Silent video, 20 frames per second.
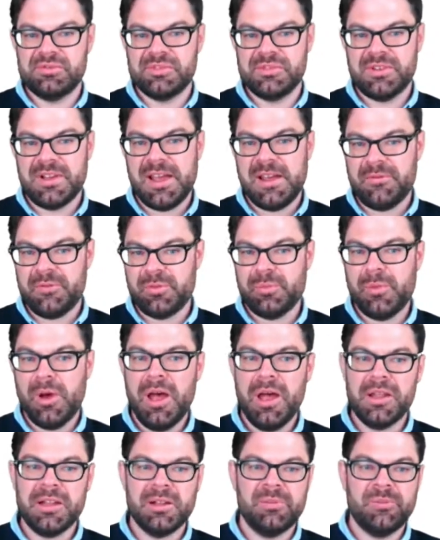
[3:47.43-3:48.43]
to have a
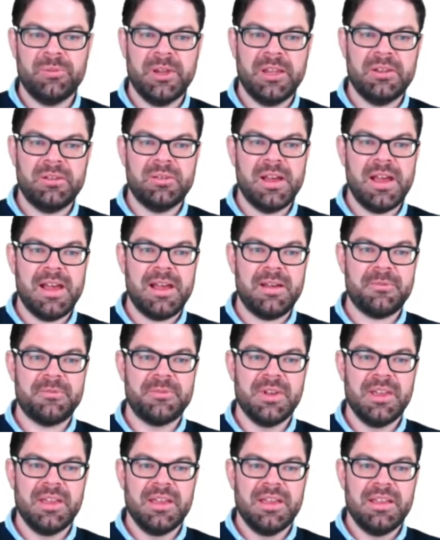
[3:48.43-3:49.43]
model where you have